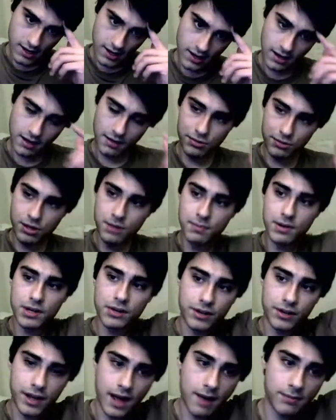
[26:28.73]
The middle
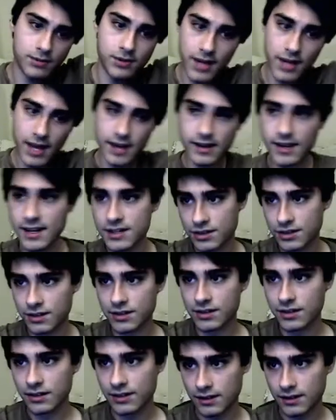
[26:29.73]
gap you can't enter
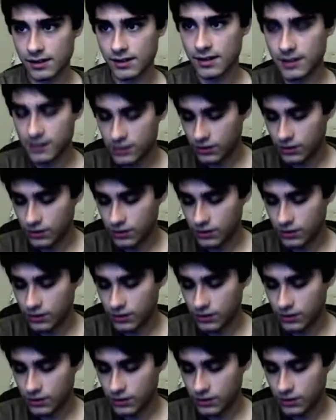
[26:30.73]
until